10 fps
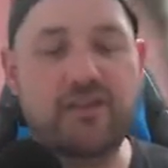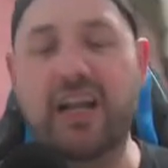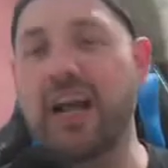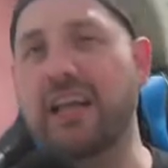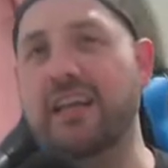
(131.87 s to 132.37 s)

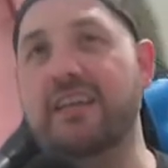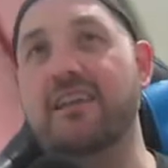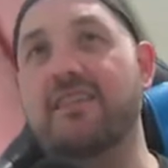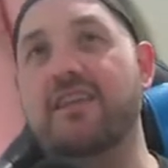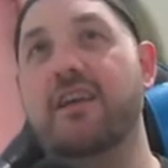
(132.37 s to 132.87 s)
Shadow Alley
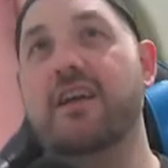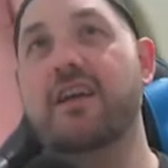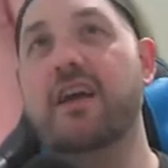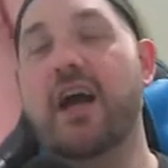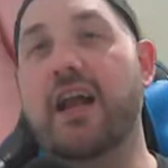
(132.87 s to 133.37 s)
Denizen,
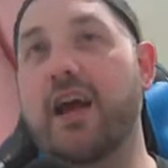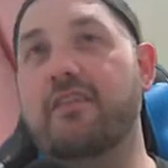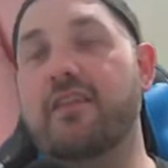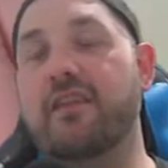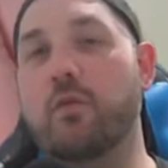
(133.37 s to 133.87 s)
a
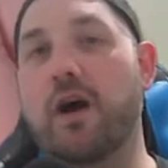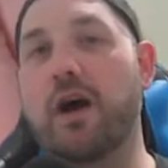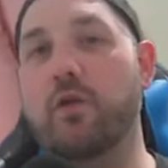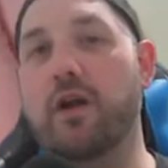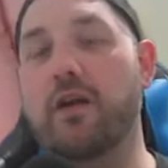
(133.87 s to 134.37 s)
nice
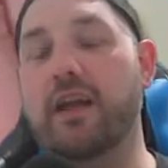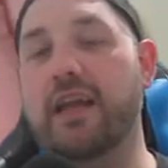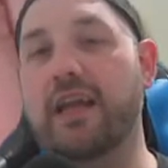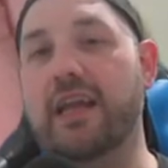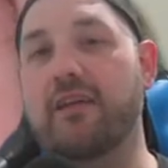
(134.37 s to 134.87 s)
one where it
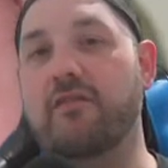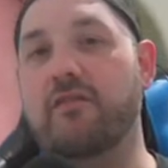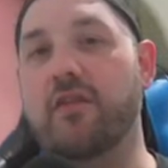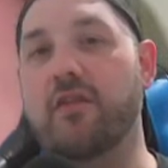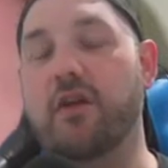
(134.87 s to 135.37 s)
can
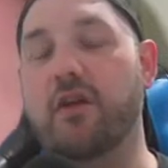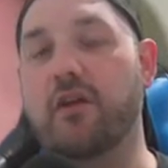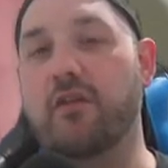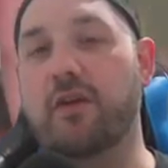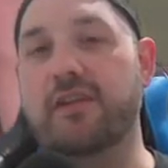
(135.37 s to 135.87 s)
give
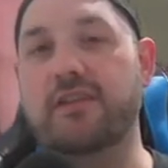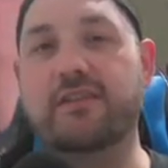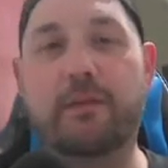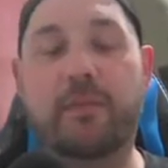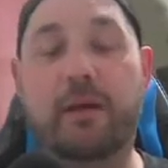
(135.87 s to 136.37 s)
the creatures
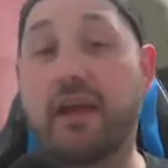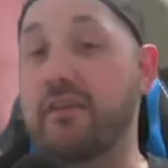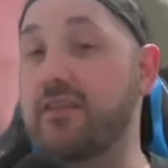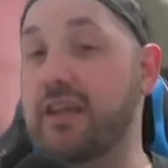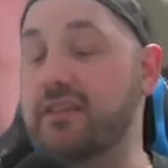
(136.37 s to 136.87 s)
that maybe
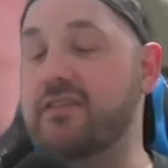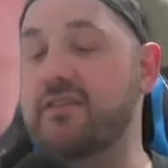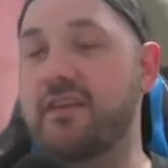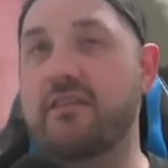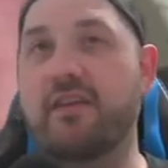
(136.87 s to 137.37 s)
have a
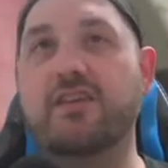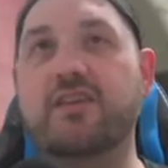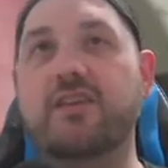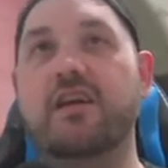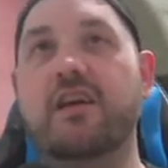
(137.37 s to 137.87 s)
less
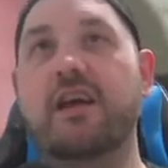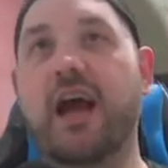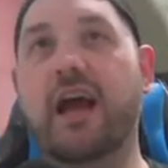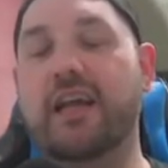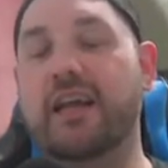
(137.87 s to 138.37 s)
evasion,
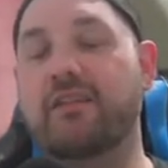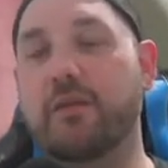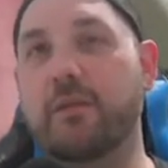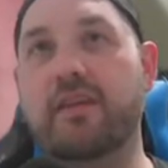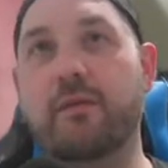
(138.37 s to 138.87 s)
I can give
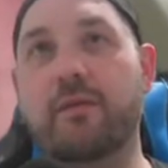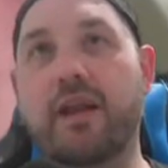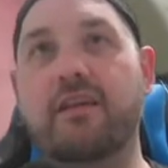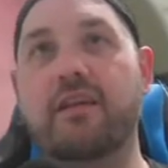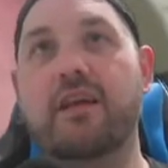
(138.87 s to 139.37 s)
them
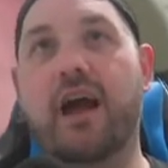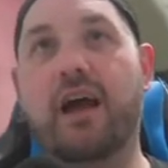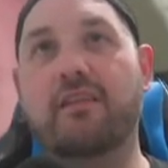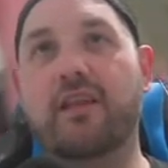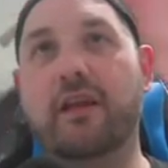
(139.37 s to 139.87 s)
Intimidate,
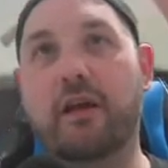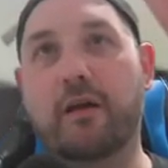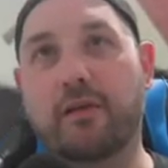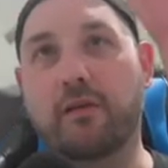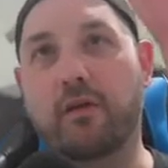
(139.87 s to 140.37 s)
so they
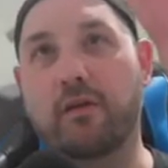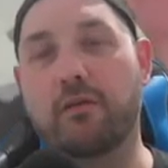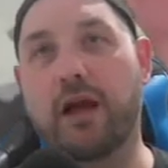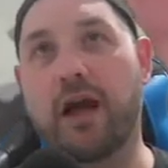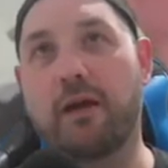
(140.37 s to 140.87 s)
can't be
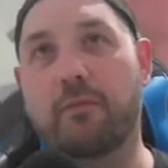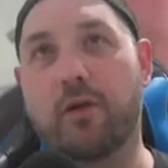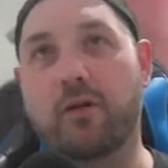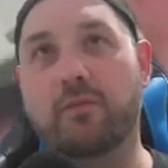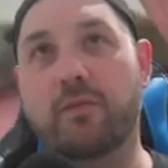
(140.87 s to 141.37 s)

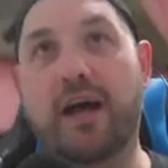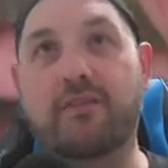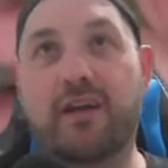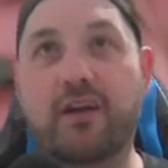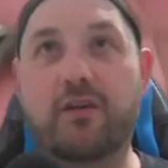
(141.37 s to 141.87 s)
blocked by
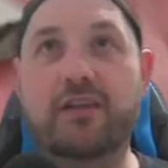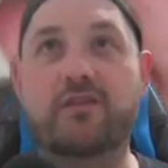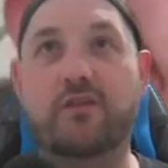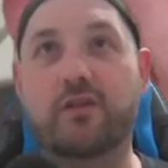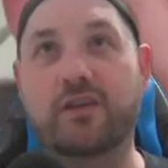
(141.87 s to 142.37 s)
artifact
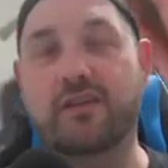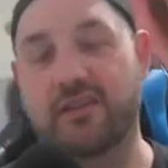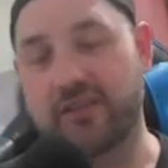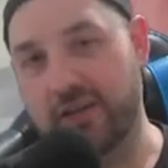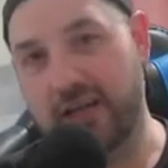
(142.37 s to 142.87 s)
creatures or creatures
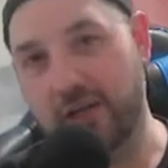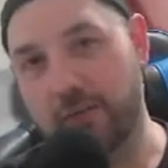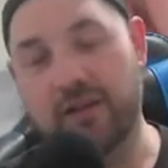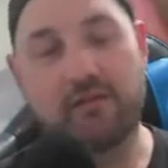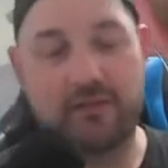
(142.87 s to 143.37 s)
that share a color
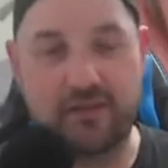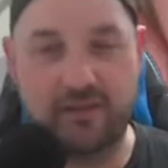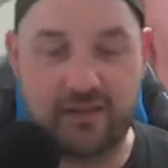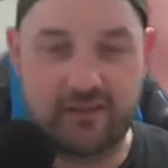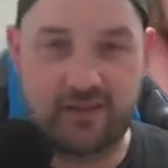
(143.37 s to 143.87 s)
with it, which is
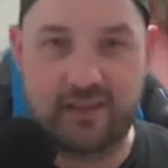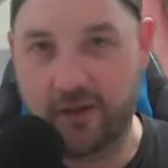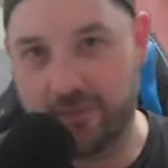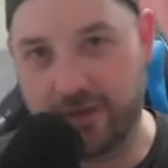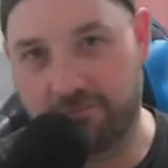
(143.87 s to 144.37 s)
essentially
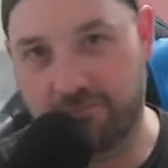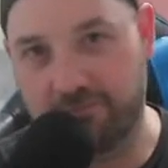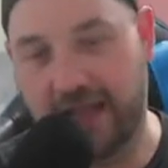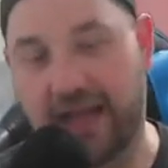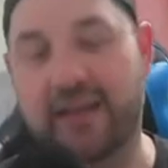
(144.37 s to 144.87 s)
going to be
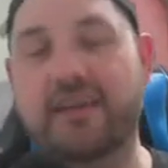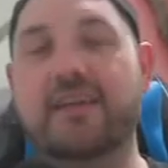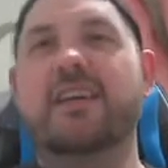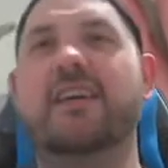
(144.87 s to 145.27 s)
black.